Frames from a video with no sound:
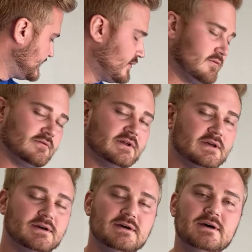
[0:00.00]

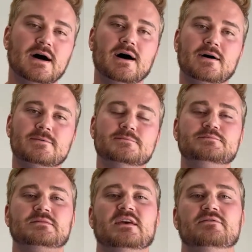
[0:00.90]
hopefully.
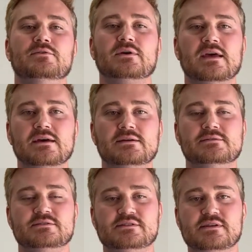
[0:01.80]
If you
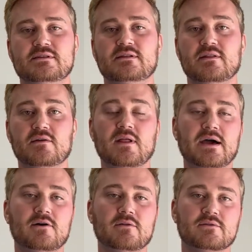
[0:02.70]
can see the
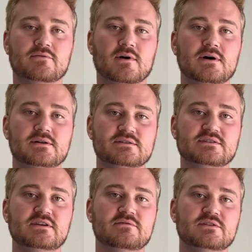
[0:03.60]
light on the front,
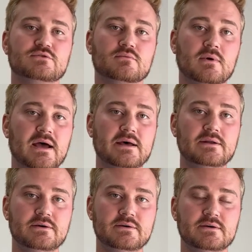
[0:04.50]
see if it's
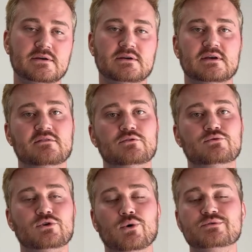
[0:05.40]
red. If you
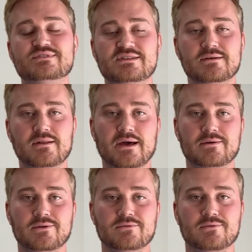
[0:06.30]
don't see a light
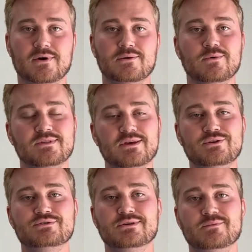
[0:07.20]
on the front, what that
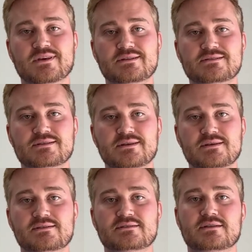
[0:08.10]
usually means
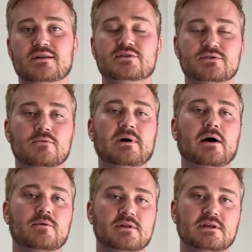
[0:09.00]
is there's no
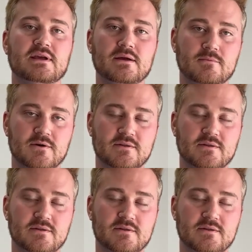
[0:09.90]
power to the camera,